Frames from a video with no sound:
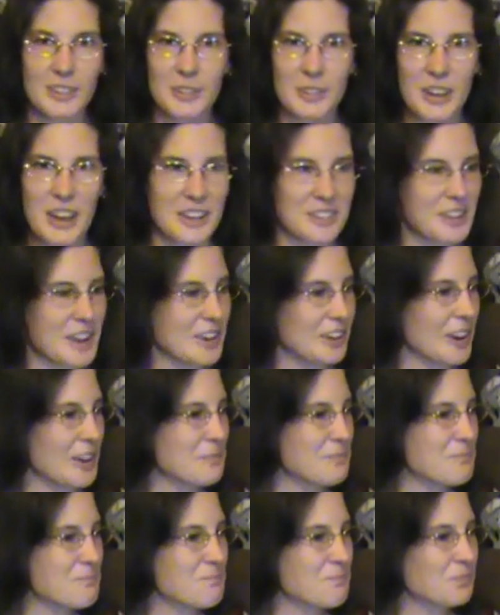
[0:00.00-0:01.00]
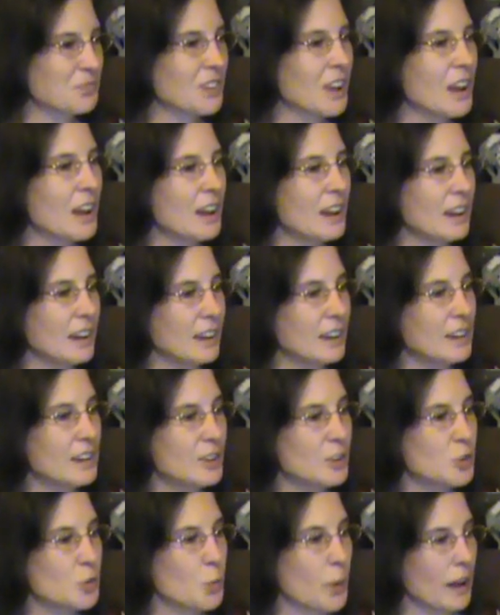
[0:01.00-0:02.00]
still can't say it right, "in
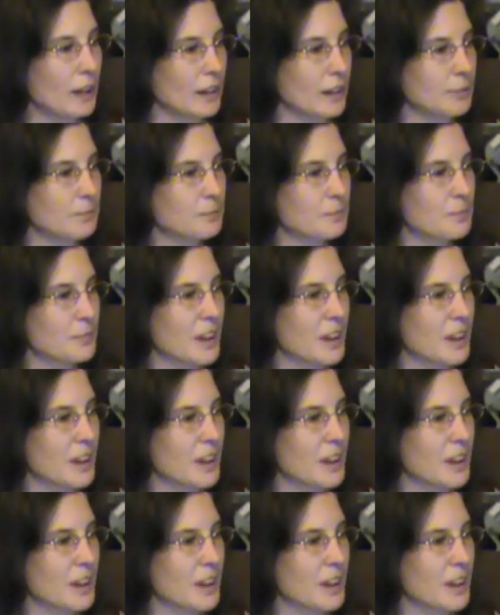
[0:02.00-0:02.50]
his dwelling.